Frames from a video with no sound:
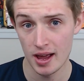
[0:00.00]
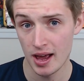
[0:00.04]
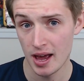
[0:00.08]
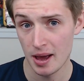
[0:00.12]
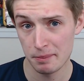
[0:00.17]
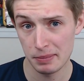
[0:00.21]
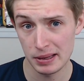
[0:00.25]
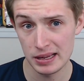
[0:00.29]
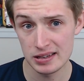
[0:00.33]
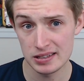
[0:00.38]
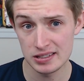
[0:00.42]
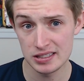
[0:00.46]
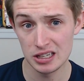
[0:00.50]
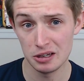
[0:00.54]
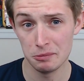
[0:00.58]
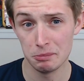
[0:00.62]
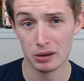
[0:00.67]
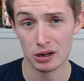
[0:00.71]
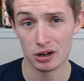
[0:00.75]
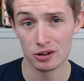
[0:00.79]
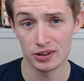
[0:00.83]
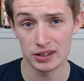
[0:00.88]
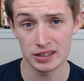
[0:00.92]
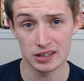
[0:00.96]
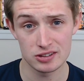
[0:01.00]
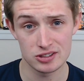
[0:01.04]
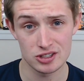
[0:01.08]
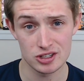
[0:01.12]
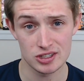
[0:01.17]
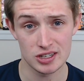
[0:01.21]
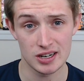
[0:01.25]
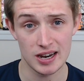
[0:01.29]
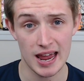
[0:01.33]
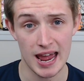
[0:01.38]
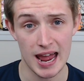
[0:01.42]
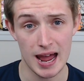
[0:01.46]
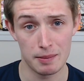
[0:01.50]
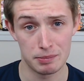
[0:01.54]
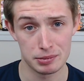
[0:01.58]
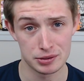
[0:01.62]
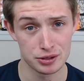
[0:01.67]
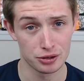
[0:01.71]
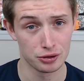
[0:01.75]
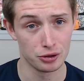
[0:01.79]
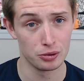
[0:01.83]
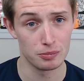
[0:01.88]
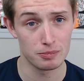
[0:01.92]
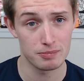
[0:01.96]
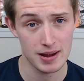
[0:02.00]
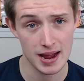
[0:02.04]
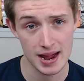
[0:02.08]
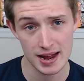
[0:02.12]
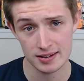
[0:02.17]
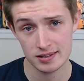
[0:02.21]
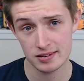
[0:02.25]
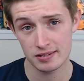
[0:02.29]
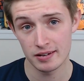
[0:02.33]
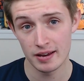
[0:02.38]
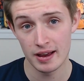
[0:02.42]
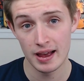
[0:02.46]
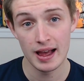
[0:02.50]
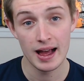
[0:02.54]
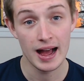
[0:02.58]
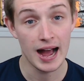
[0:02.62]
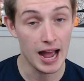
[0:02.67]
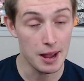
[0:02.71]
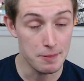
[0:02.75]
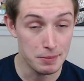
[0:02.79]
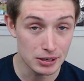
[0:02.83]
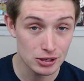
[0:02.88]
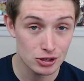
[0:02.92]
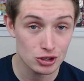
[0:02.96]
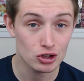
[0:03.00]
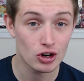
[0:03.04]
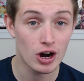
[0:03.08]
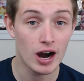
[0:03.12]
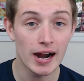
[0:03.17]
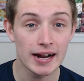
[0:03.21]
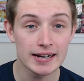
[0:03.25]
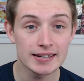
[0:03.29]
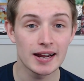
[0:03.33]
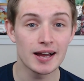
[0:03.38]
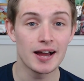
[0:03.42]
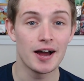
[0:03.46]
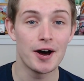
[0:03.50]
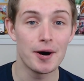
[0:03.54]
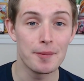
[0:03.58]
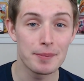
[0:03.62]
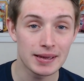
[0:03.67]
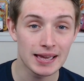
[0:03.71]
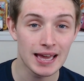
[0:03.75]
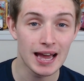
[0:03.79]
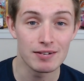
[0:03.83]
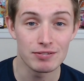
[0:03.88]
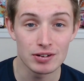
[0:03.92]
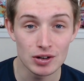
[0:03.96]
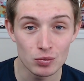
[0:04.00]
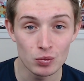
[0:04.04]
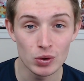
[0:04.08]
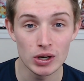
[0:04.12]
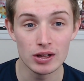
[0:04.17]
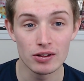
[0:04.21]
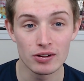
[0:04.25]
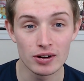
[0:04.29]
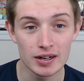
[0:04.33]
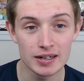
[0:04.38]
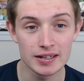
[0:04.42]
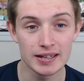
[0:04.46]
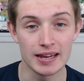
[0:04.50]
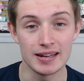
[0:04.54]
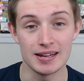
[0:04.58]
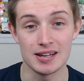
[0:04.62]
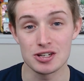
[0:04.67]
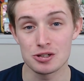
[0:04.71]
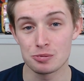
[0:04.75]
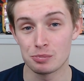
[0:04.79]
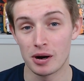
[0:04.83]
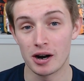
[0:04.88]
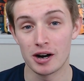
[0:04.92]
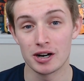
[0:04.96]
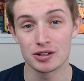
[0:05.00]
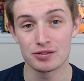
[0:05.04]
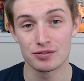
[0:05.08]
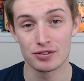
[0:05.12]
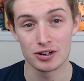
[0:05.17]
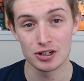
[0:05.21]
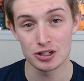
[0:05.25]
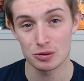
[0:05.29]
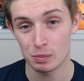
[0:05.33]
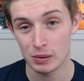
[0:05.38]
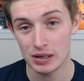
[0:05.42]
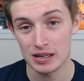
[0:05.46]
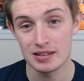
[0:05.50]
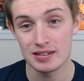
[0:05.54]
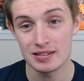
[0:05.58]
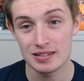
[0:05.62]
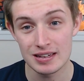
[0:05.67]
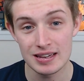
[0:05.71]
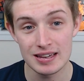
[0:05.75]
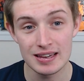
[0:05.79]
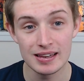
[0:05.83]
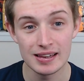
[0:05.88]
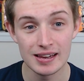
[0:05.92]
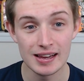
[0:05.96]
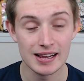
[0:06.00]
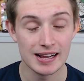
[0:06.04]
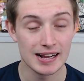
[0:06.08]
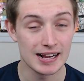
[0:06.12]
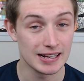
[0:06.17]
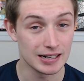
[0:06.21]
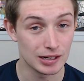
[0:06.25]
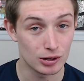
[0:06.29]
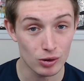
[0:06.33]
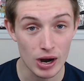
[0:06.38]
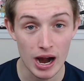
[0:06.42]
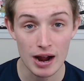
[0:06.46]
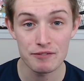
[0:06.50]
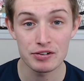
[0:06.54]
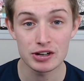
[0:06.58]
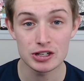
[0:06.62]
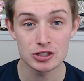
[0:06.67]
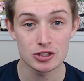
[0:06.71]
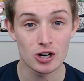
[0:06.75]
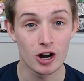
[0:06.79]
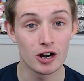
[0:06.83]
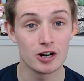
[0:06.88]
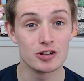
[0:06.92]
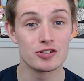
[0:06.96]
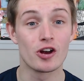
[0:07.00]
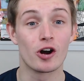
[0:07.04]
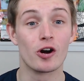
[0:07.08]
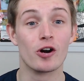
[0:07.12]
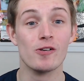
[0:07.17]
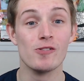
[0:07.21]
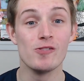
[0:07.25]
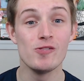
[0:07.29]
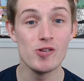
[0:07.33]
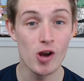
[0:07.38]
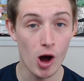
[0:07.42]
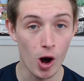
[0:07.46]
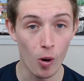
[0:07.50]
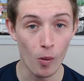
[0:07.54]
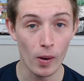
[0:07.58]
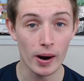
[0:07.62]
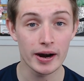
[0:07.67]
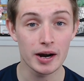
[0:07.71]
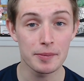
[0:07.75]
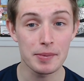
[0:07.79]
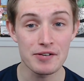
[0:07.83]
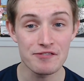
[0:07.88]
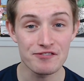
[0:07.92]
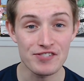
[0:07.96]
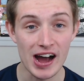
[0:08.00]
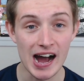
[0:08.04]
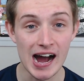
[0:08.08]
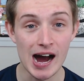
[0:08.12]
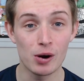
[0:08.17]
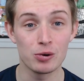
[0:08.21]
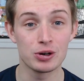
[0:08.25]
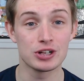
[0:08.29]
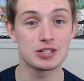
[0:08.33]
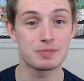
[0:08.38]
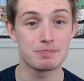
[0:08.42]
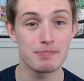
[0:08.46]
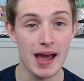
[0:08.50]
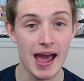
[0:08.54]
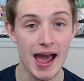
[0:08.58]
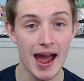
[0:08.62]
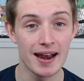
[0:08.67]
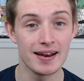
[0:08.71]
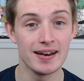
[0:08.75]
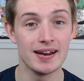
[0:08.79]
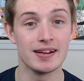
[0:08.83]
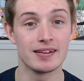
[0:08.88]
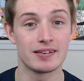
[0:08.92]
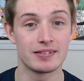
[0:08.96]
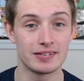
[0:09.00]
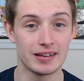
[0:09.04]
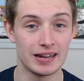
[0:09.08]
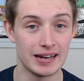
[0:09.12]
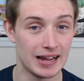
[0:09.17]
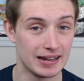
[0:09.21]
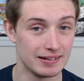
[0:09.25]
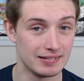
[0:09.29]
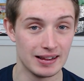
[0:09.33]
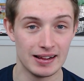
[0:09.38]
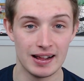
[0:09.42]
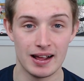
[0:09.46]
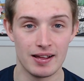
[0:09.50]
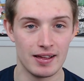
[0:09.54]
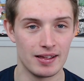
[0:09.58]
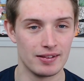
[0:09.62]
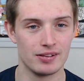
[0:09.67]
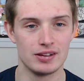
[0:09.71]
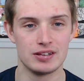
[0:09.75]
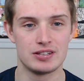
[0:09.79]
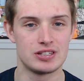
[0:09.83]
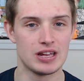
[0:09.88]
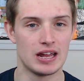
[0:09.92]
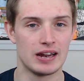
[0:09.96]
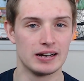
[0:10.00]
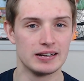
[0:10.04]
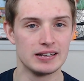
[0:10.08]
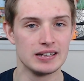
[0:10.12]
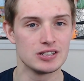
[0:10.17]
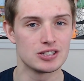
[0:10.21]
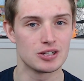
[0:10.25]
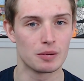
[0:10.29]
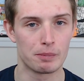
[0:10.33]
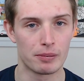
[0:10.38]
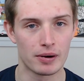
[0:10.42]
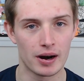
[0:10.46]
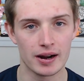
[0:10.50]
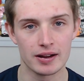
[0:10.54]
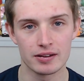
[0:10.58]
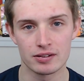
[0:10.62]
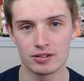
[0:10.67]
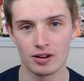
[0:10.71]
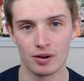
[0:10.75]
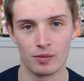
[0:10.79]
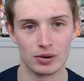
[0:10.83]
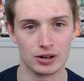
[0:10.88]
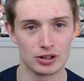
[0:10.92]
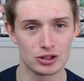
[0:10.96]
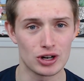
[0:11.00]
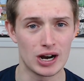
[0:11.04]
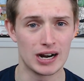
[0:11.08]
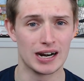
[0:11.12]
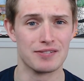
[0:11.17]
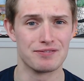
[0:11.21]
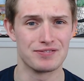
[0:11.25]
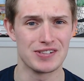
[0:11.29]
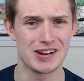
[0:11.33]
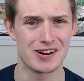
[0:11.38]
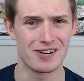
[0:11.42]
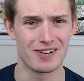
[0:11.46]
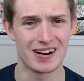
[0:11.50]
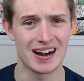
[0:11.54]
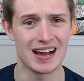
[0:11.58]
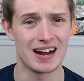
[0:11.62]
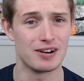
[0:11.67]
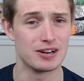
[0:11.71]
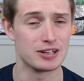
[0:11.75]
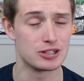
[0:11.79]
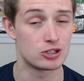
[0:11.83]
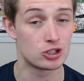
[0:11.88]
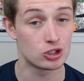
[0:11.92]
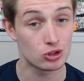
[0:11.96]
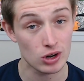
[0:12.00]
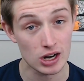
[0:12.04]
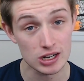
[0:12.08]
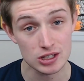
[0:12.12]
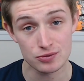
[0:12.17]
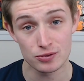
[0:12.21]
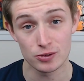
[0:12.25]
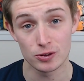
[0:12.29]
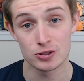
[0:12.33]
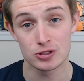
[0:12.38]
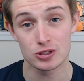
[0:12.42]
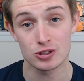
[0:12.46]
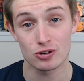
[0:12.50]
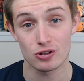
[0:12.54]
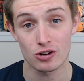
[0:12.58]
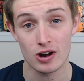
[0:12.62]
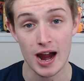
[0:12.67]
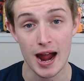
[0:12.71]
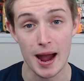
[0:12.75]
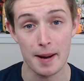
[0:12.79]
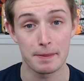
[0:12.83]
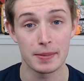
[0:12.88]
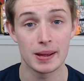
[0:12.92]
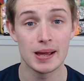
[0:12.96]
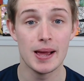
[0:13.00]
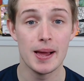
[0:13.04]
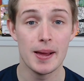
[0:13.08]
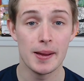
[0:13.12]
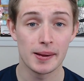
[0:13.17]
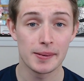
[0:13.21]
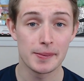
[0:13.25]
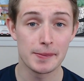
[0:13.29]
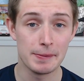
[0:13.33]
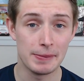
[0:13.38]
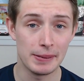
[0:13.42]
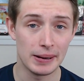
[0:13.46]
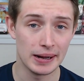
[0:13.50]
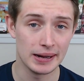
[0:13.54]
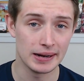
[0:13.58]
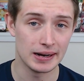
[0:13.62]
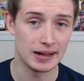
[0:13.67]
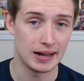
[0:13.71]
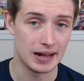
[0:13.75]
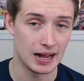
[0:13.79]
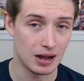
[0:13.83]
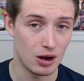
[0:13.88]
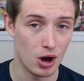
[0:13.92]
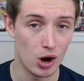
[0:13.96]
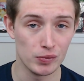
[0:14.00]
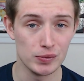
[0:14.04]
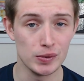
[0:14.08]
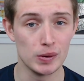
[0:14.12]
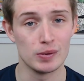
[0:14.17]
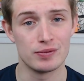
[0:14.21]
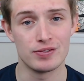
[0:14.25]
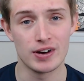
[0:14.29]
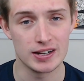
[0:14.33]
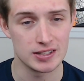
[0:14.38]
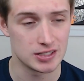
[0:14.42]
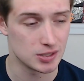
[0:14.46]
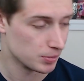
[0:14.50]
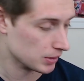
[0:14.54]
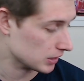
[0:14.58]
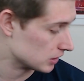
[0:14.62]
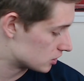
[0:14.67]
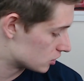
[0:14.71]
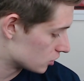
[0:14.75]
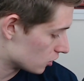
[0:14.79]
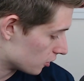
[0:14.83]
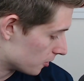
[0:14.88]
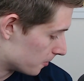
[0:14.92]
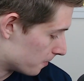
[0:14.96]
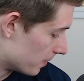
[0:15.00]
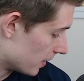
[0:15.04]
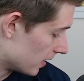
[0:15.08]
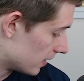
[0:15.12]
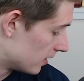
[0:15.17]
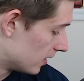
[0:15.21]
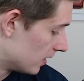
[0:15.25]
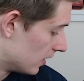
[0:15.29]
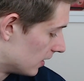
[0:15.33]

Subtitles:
PC building is just an absolute mess. I've been trying to help Kevin Wheeler get his parts for his PC, and graphics cards are nowhere to be found. It's madness, and at least at a decent price. So we're trying to figure it out. It's stressful as crap, but hopefully we find something soon. But